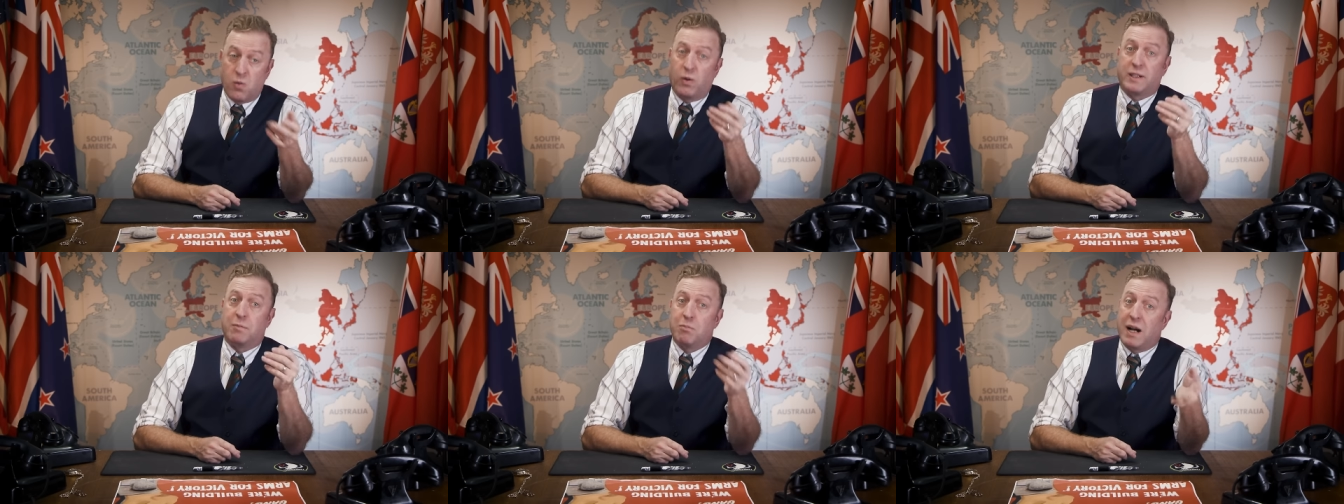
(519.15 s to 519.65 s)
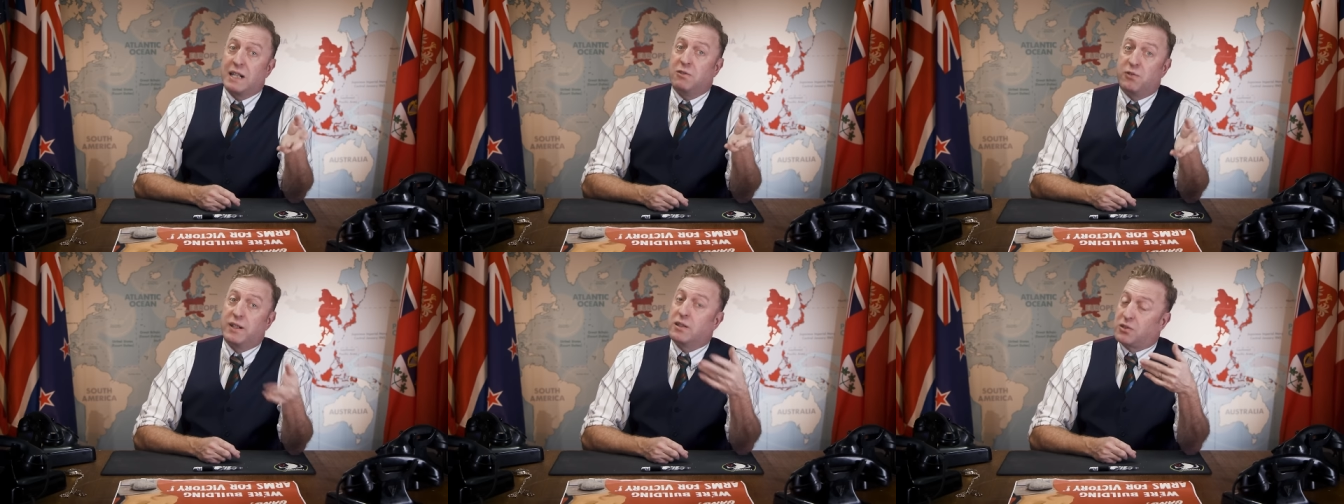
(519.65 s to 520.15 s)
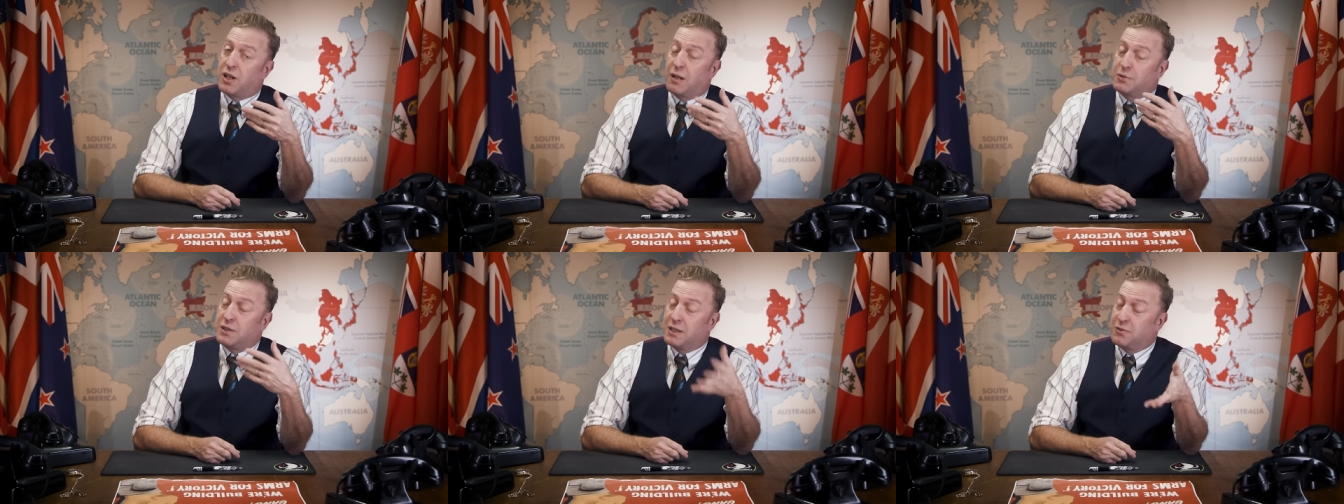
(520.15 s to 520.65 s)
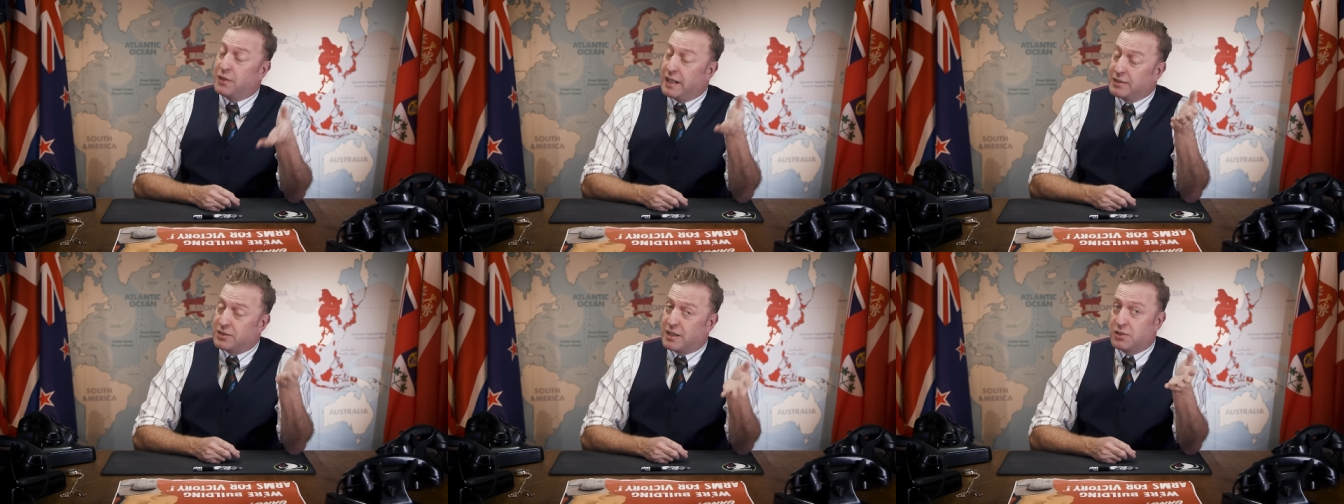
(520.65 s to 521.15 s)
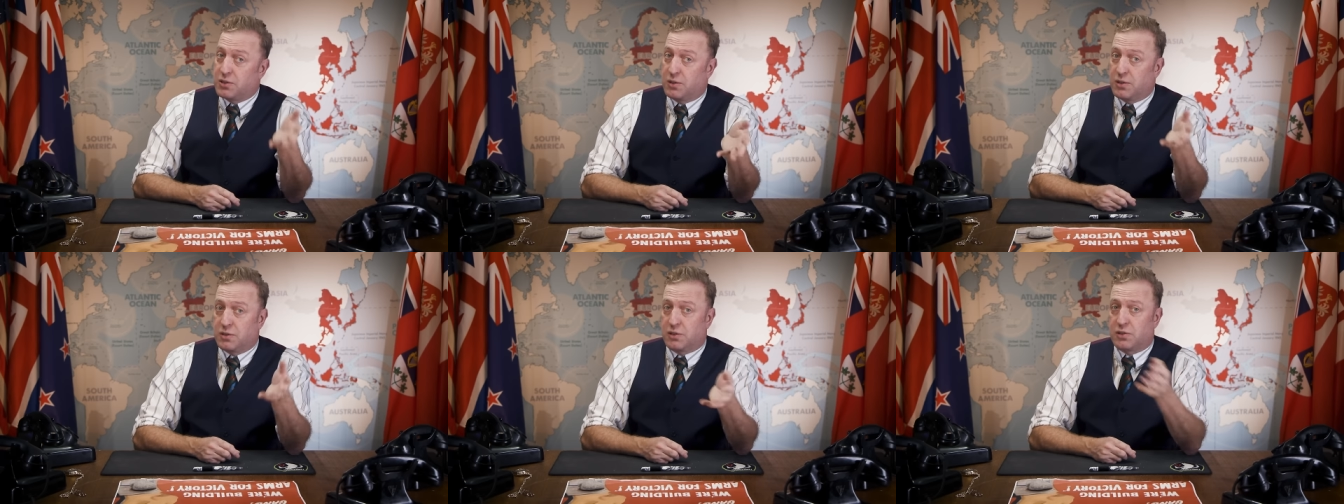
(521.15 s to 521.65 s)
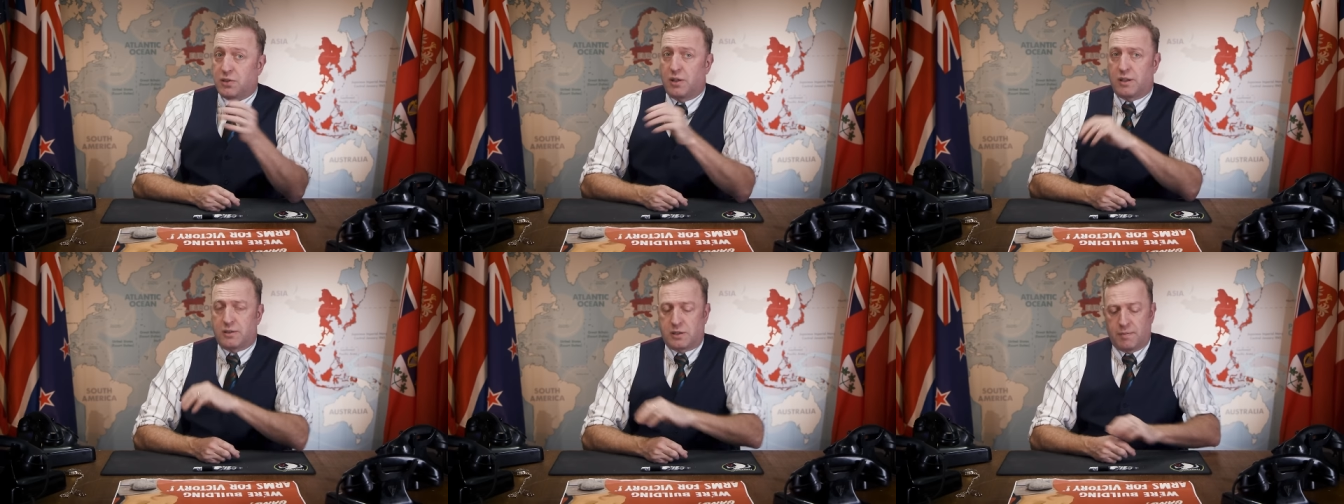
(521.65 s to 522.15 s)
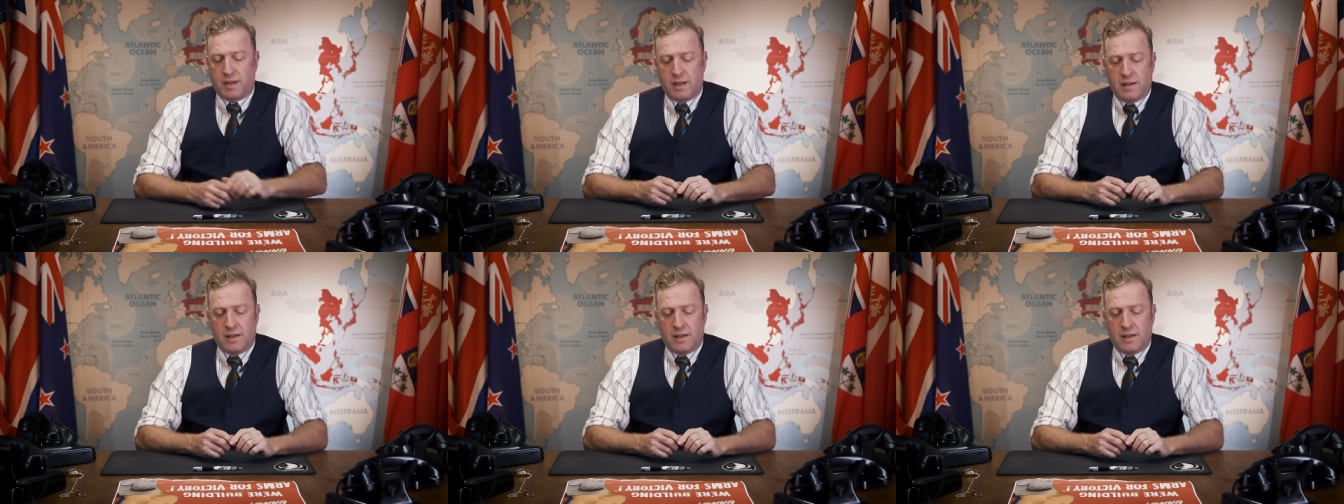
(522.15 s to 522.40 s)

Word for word: when a minefield stops the advance as soon as it starts.